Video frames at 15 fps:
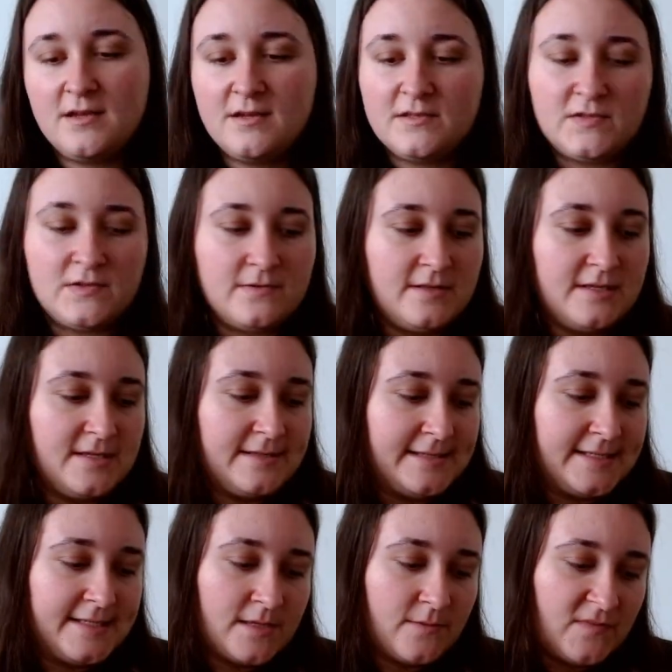So this is
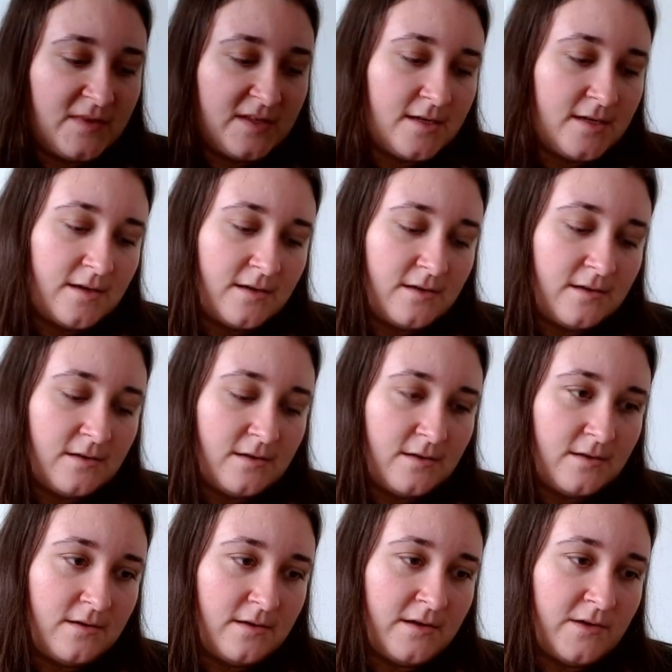something
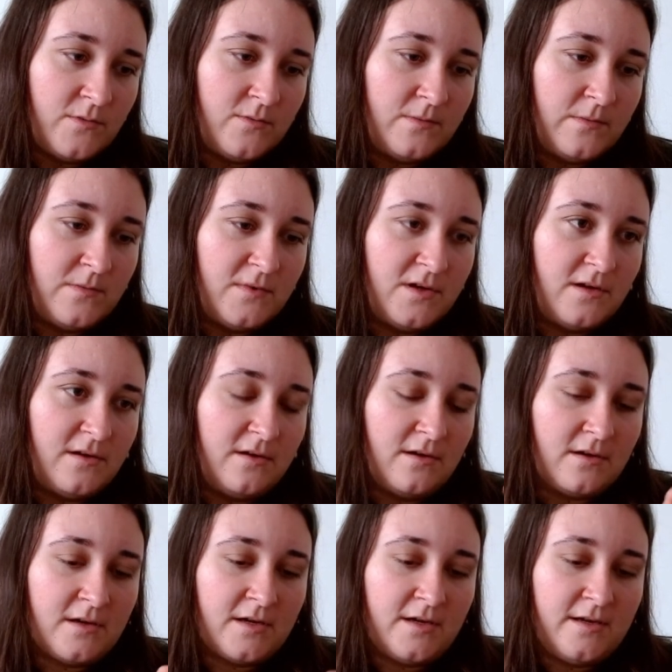
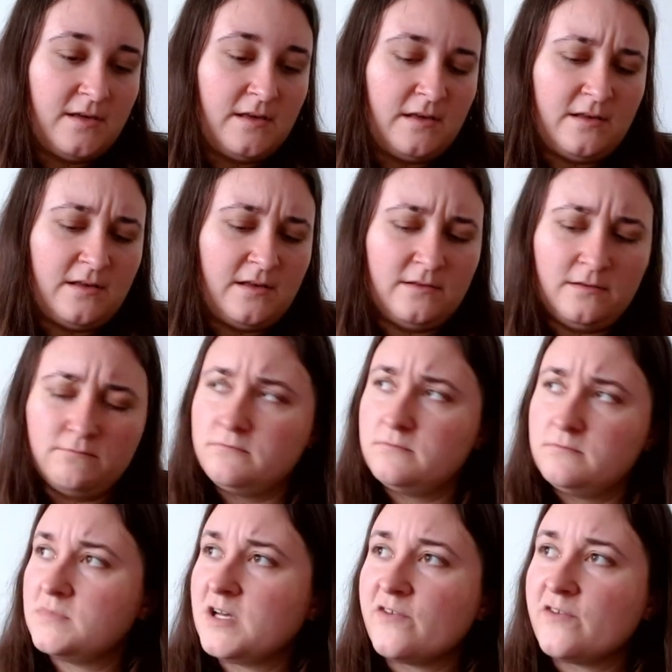I
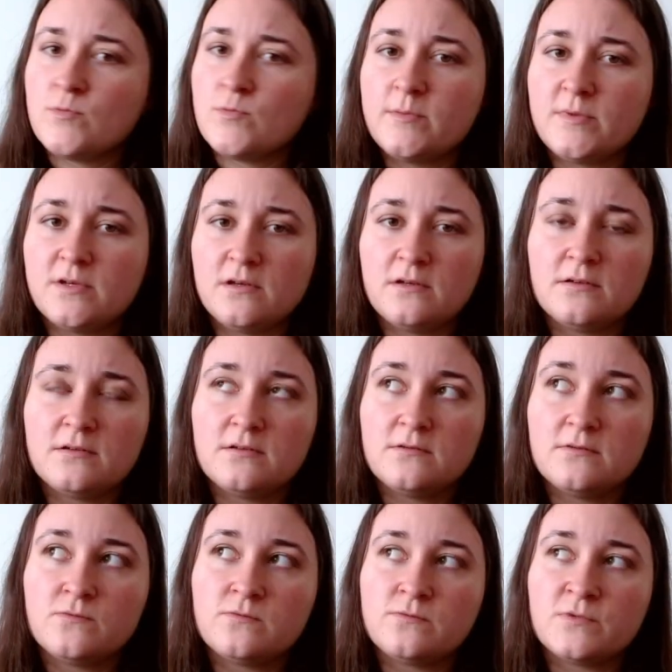can't remember.
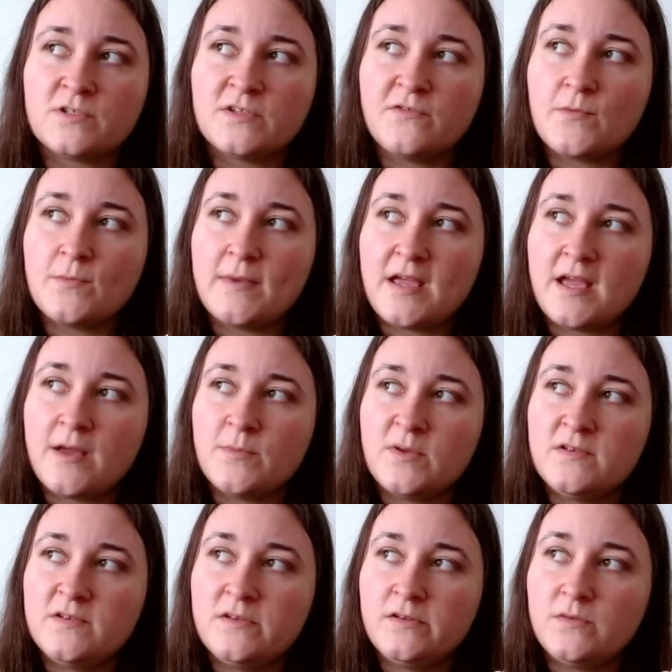Was it from
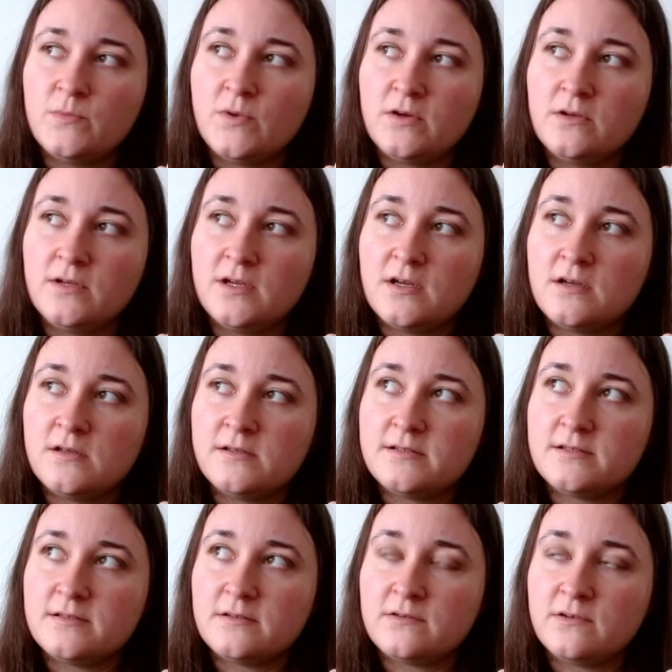Emma's
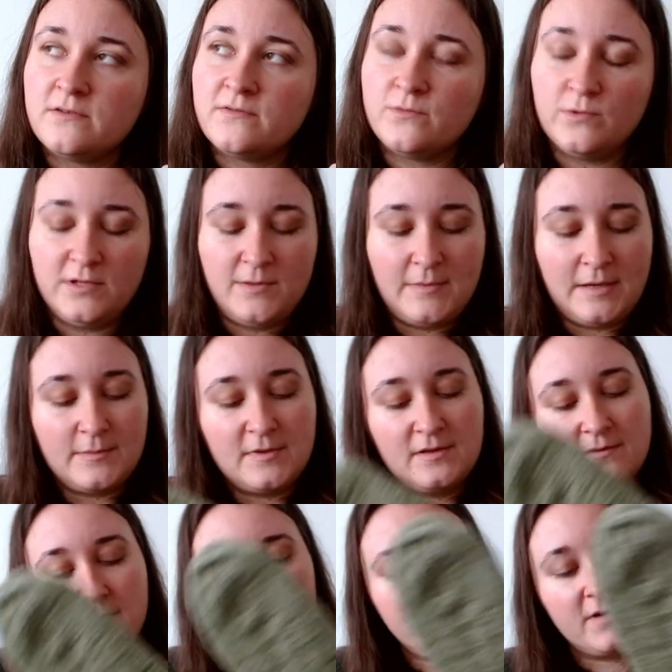podcast of Woolly
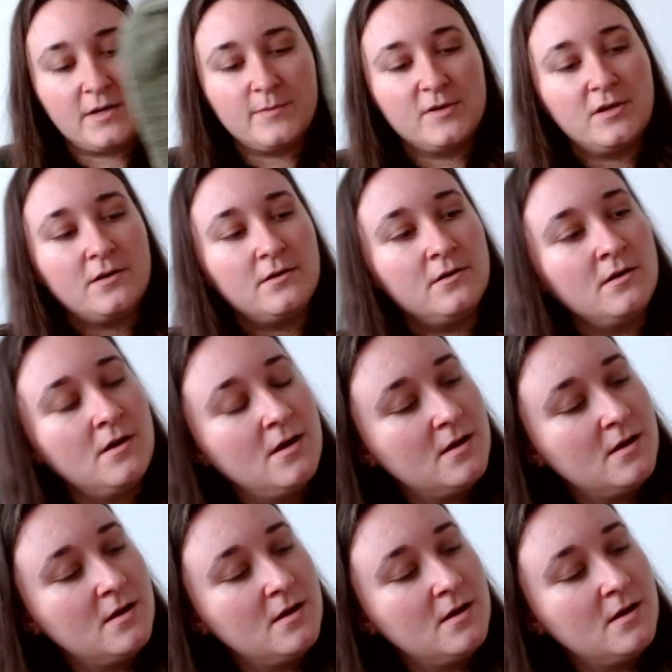Mammoth Fiber Co?